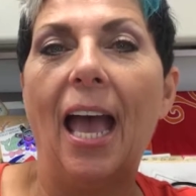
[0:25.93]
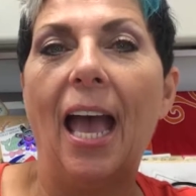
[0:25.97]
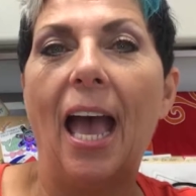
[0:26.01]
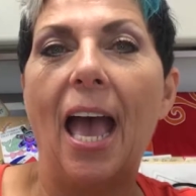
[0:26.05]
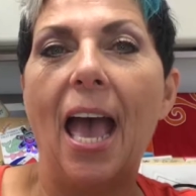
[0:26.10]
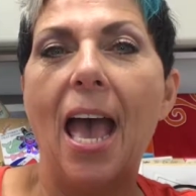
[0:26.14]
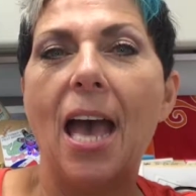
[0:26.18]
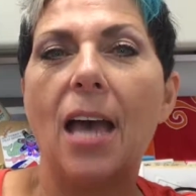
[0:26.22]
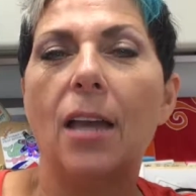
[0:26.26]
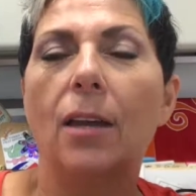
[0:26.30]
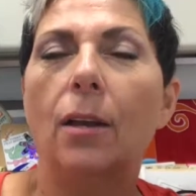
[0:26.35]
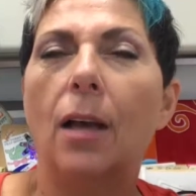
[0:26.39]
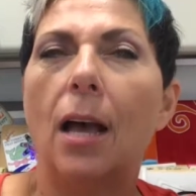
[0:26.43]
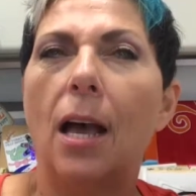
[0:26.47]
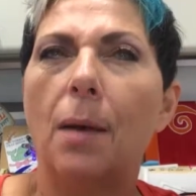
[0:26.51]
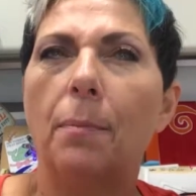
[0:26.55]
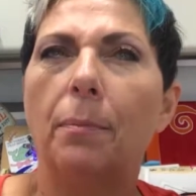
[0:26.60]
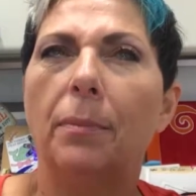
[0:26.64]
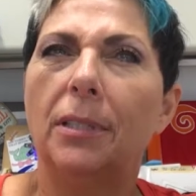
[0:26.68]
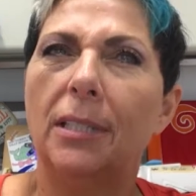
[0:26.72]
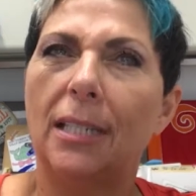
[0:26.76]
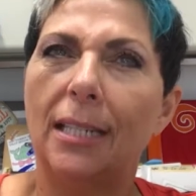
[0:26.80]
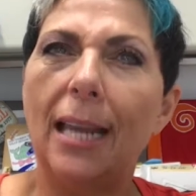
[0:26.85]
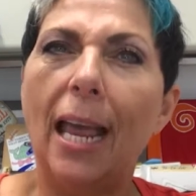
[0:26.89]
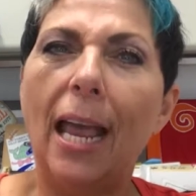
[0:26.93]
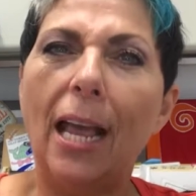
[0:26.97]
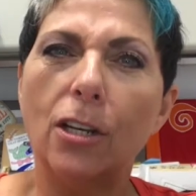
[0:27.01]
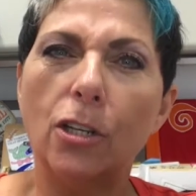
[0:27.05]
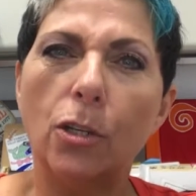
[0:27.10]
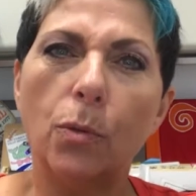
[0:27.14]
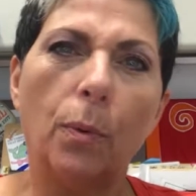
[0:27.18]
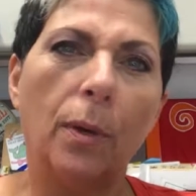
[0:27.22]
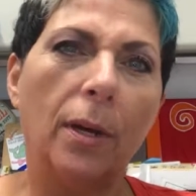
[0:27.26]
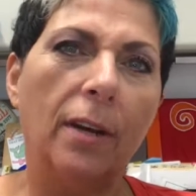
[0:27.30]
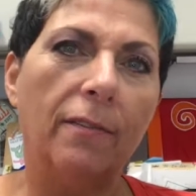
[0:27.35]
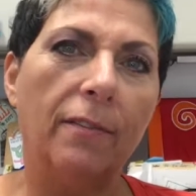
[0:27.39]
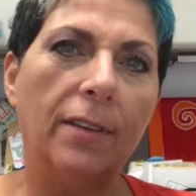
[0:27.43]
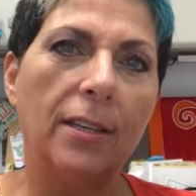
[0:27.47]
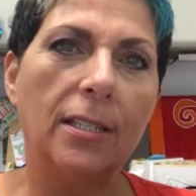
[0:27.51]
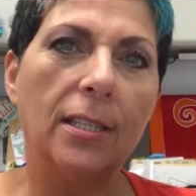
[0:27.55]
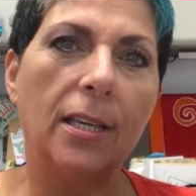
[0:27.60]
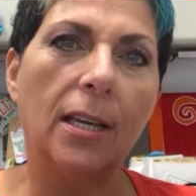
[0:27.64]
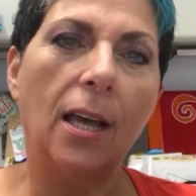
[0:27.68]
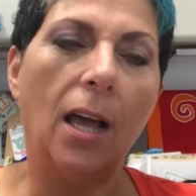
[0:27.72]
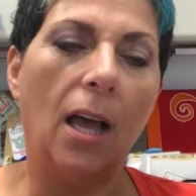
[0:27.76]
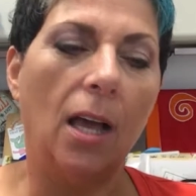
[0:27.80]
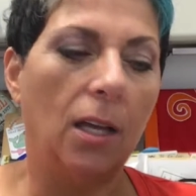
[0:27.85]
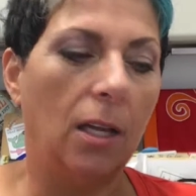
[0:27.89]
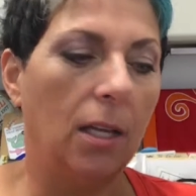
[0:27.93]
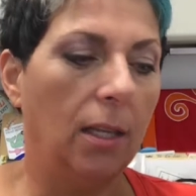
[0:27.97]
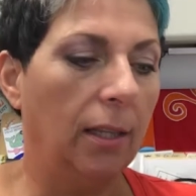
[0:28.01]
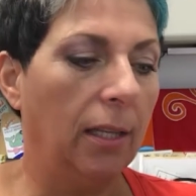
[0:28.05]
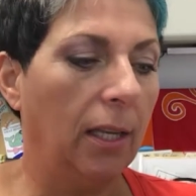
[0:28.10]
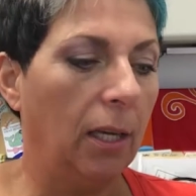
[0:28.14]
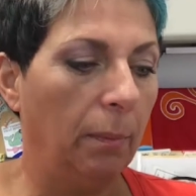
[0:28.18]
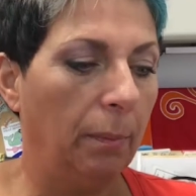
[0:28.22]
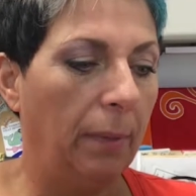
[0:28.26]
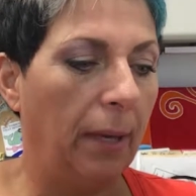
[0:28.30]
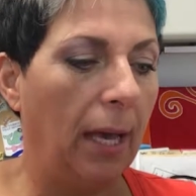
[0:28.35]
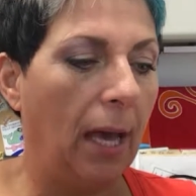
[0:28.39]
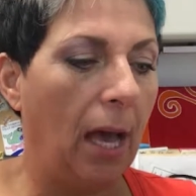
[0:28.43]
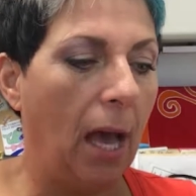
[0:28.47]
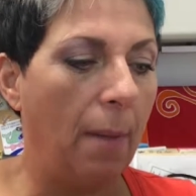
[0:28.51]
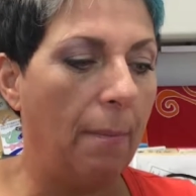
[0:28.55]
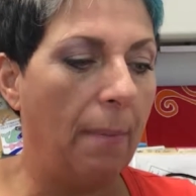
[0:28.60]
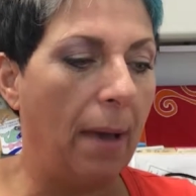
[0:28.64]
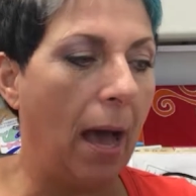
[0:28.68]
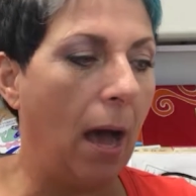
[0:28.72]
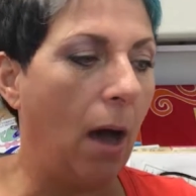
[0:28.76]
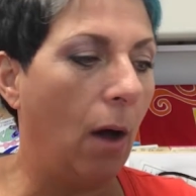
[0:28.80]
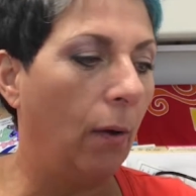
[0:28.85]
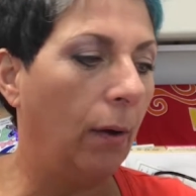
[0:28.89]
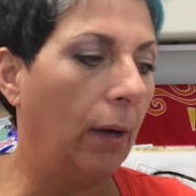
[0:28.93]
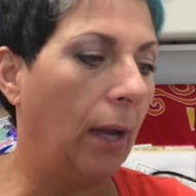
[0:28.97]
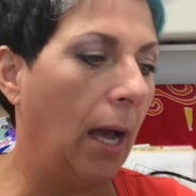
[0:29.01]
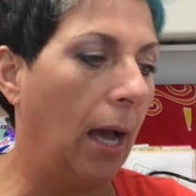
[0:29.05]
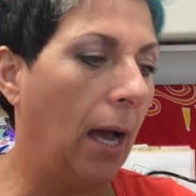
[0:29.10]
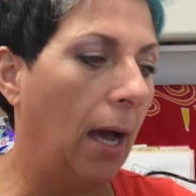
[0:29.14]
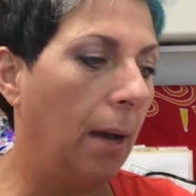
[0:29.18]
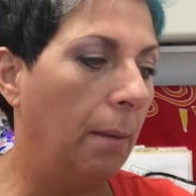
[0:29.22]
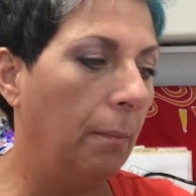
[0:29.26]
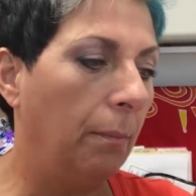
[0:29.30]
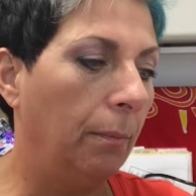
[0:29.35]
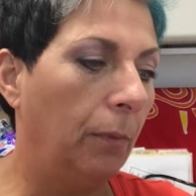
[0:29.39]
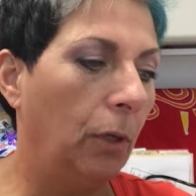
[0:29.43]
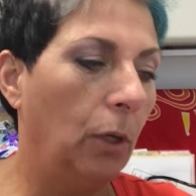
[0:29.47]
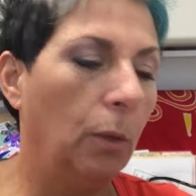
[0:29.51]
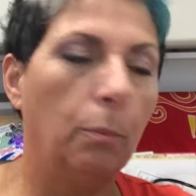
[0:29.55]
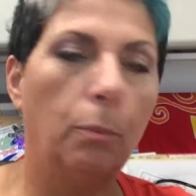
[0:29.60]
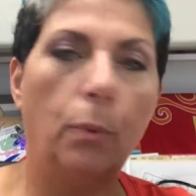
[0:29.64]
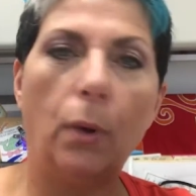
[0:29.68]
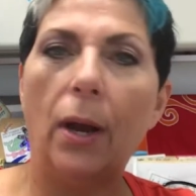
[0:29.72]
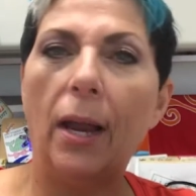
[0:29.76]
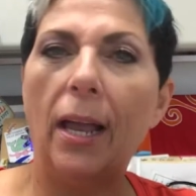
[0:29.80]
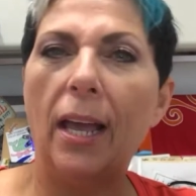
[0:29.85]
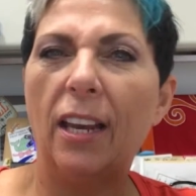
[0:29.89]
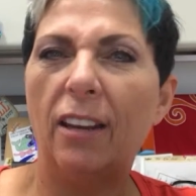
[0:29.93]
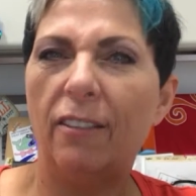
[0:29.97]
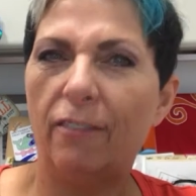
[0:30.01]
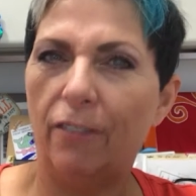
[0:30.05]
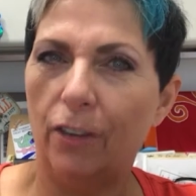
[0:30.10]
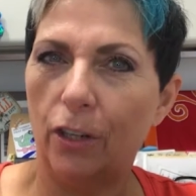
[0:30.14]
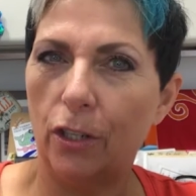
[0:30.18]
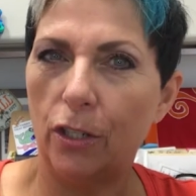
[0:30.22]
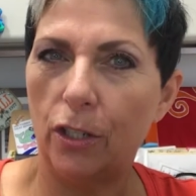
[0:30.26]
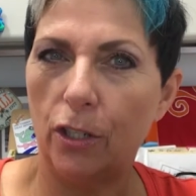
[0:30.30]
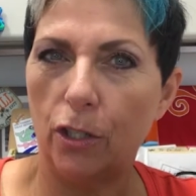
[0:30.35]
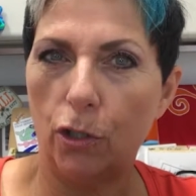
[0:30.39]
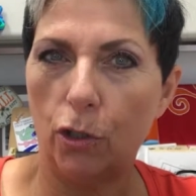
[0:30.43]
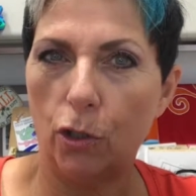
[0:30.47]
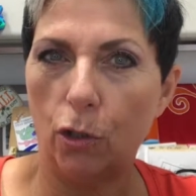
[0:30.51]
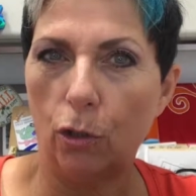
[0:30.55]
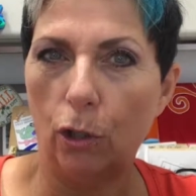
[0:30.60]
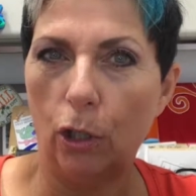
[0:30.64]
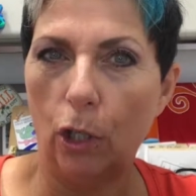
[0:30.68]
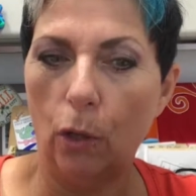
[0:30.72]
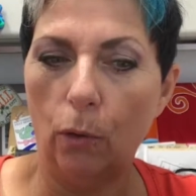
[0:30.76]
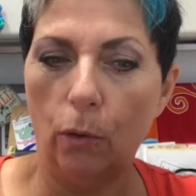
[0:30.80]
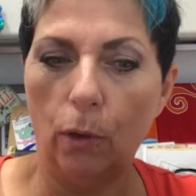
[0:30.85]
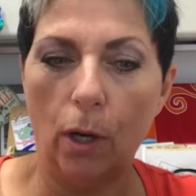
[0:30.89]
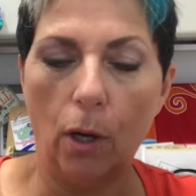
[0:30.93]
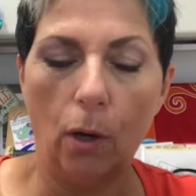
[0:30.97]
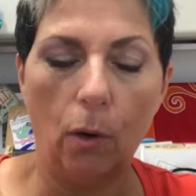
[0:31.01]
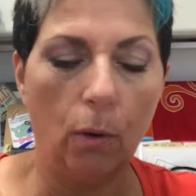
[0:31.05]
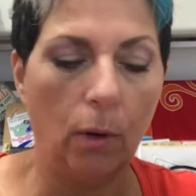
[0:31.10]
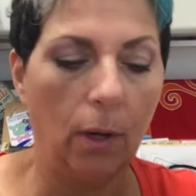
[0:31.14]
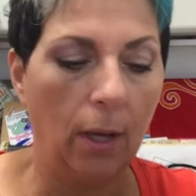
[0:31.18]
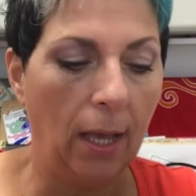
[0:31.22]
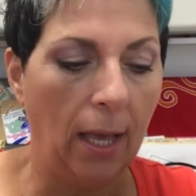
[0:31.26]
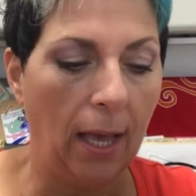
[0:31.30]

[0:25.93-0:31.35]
And today I just wanted to visit a little bit about your brand versus your logo.